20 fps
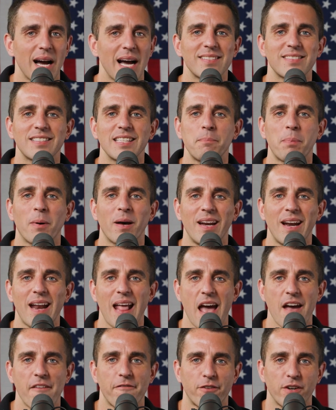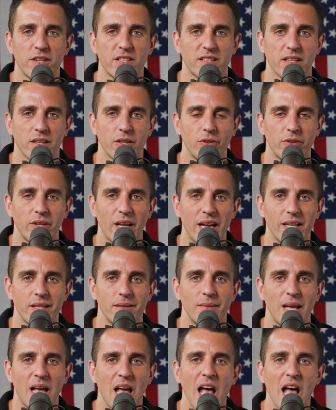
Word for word: I sleep on it every single night.